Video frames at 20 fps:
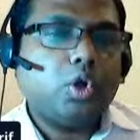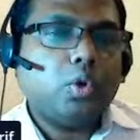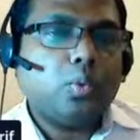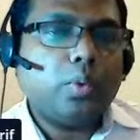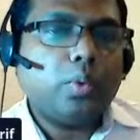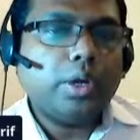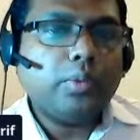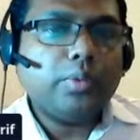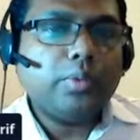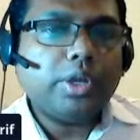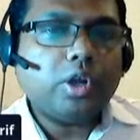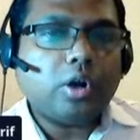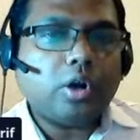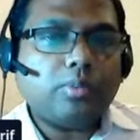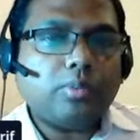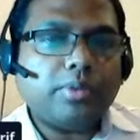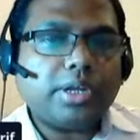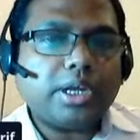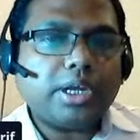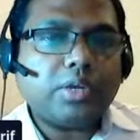When we
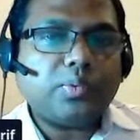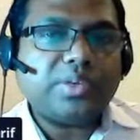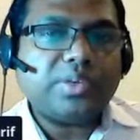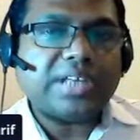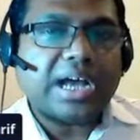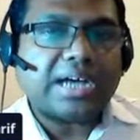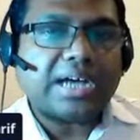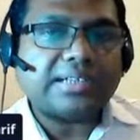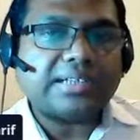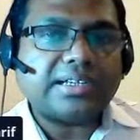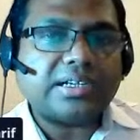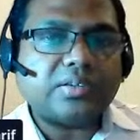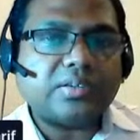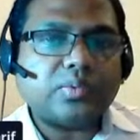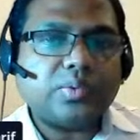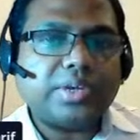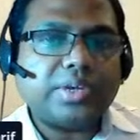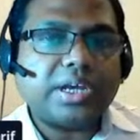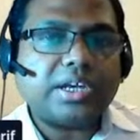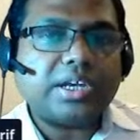communicate with others,
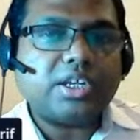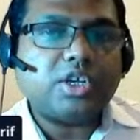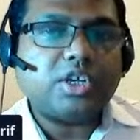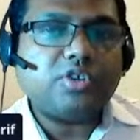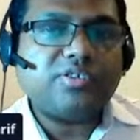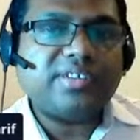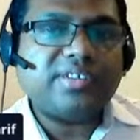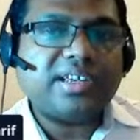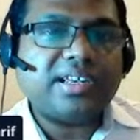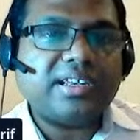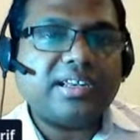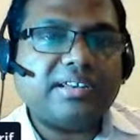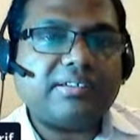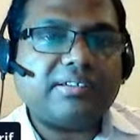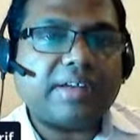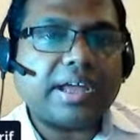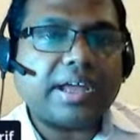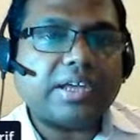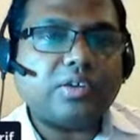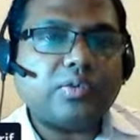we are usually
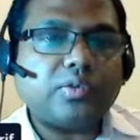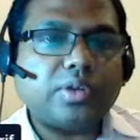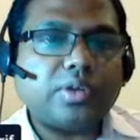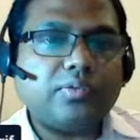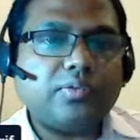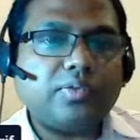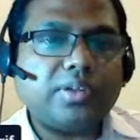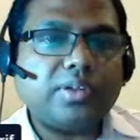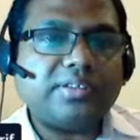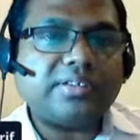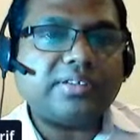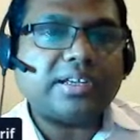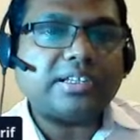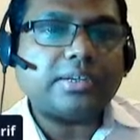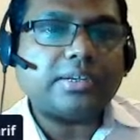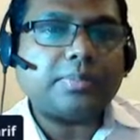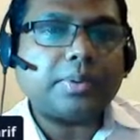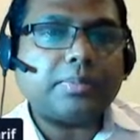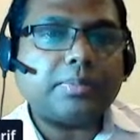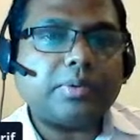trying to influence
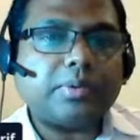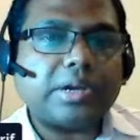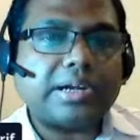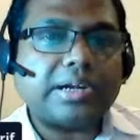other people's